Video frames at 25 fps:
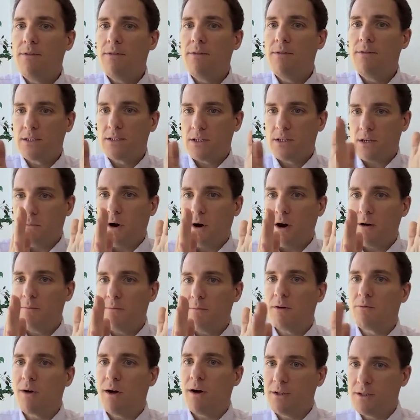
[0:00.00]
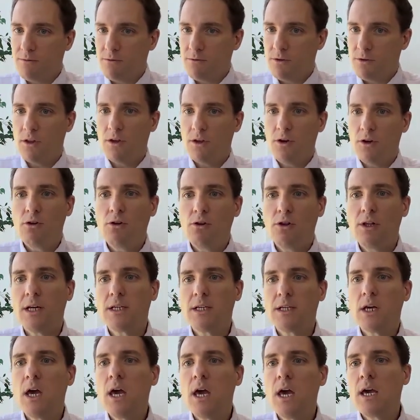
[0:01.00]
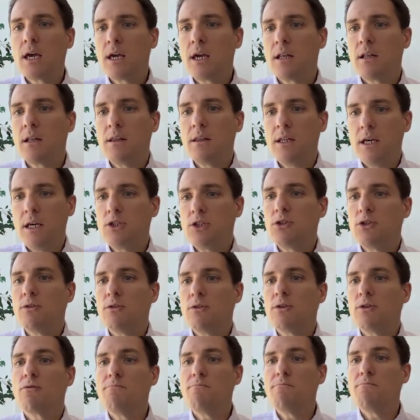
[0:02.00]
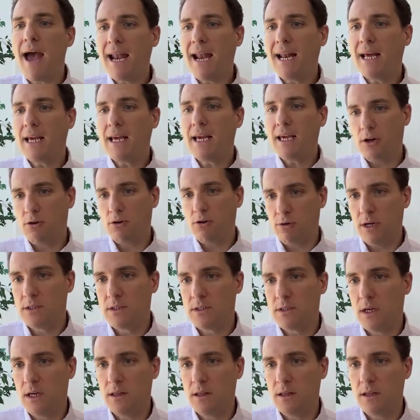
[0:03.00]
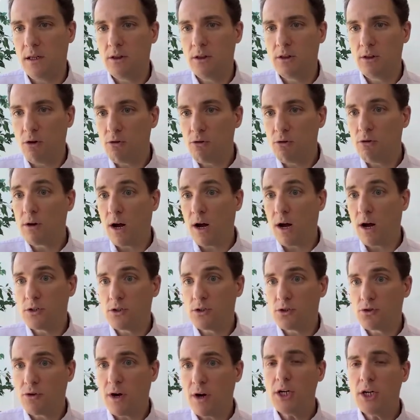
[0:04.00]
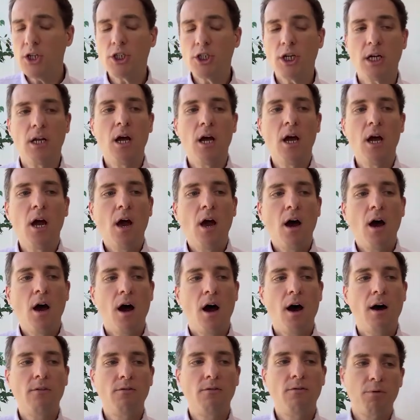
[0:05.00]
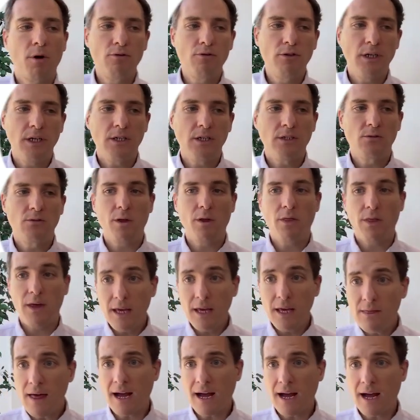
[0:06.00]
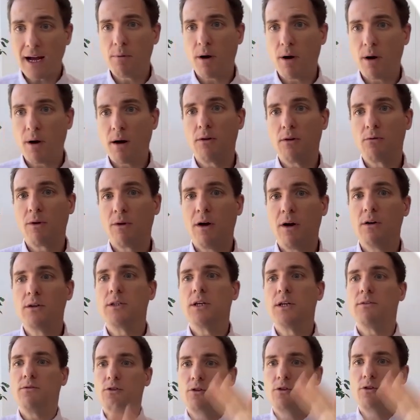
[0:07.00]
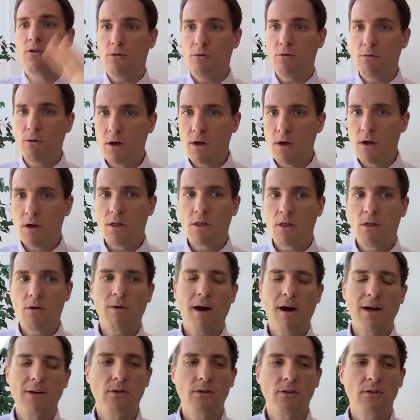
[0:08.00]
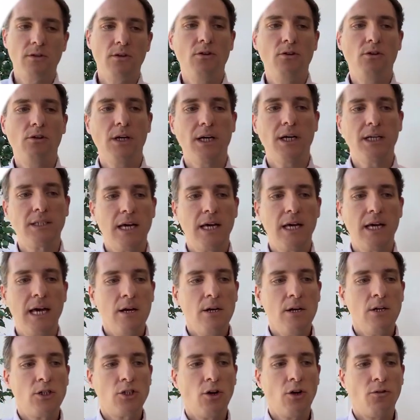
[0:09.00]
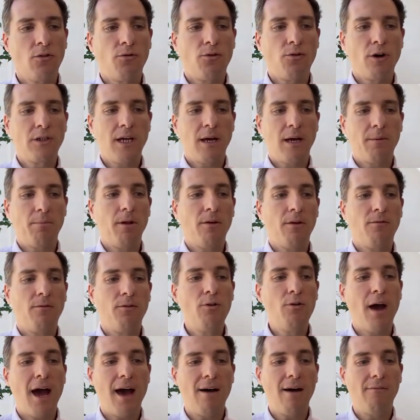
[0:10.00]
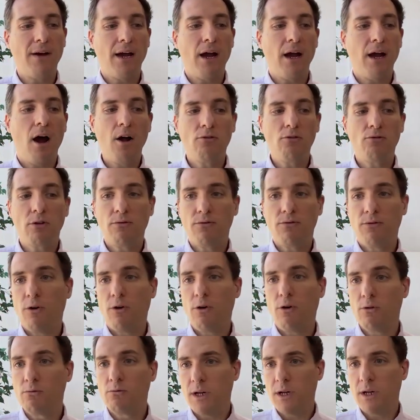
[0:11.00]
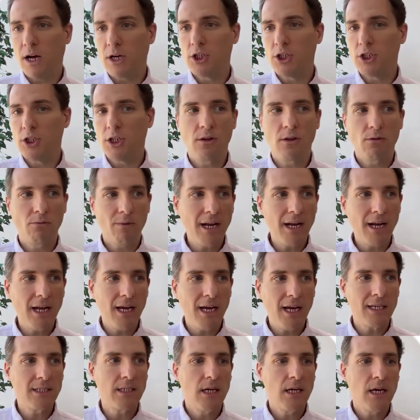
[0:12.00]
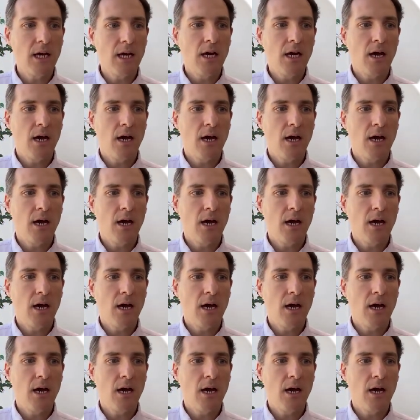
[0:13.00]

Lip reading: this compartment relative to the nucleus can lead to a dramatic increase in the local concentration of proteins within that compartment relative to the rest of the nucleus. So for example, if you have a 100-fold reduction in the radius,